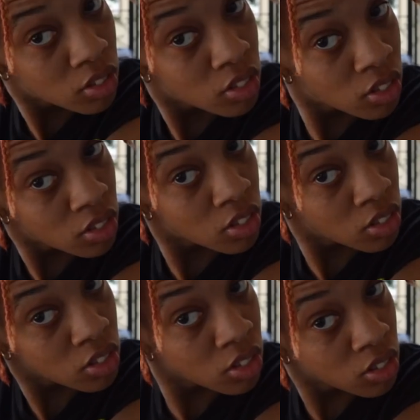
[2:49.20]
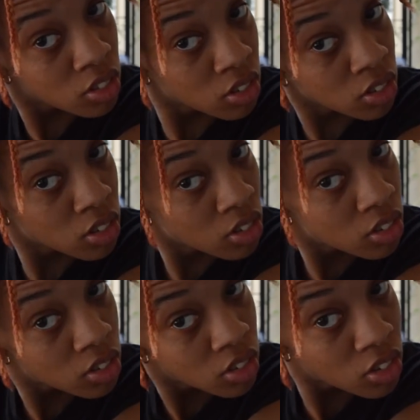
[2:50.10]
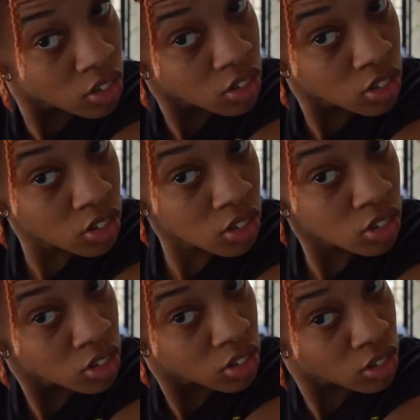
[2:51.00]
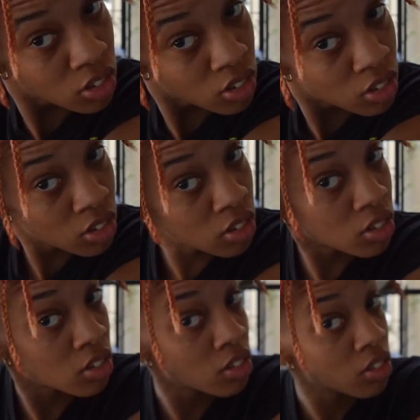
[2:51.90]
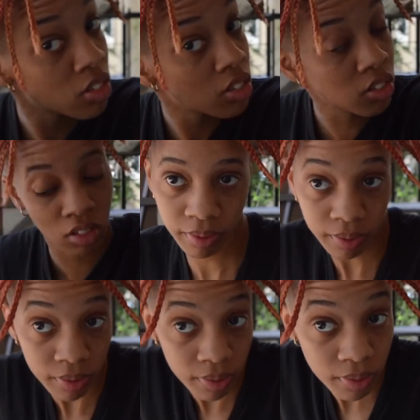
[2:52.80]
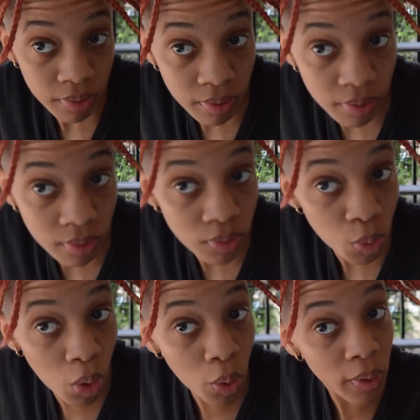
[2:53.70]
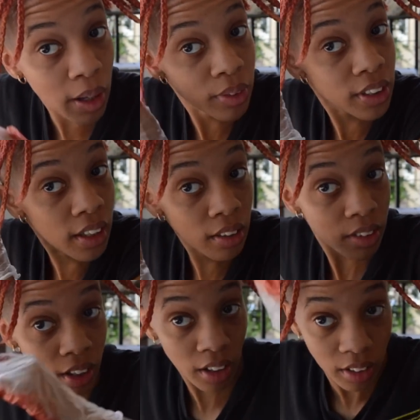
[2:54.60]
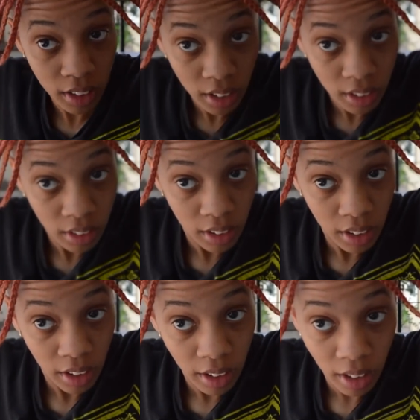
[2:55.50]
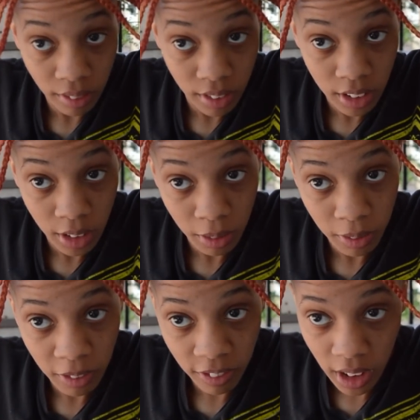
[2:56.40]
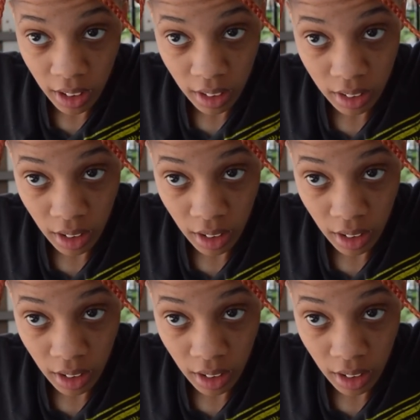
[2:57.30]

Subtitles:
But yeah, just spray it all over your hair. Make sure you got all the sections done. Use a mirror to make sure you got everything, didn't miss anything, not 1 single spot,